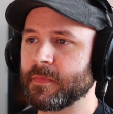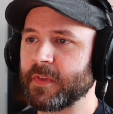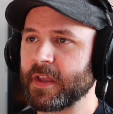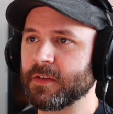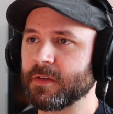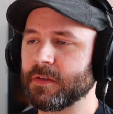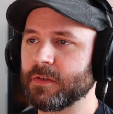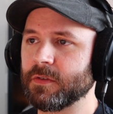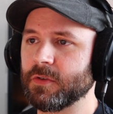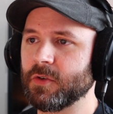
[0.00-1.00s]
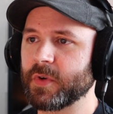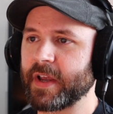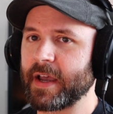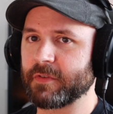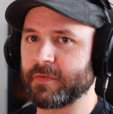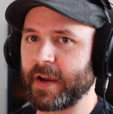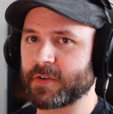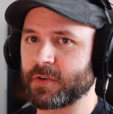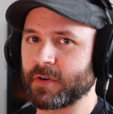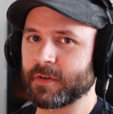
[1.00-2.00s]
then you would have a
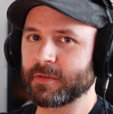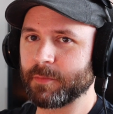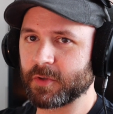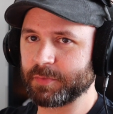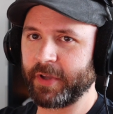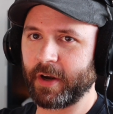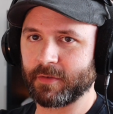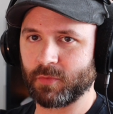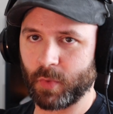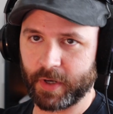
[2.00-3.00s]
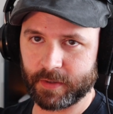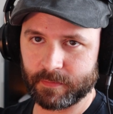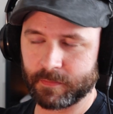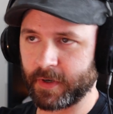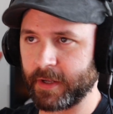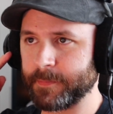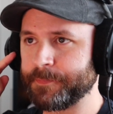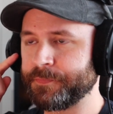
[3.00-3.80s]
factor multiplier of 1, right?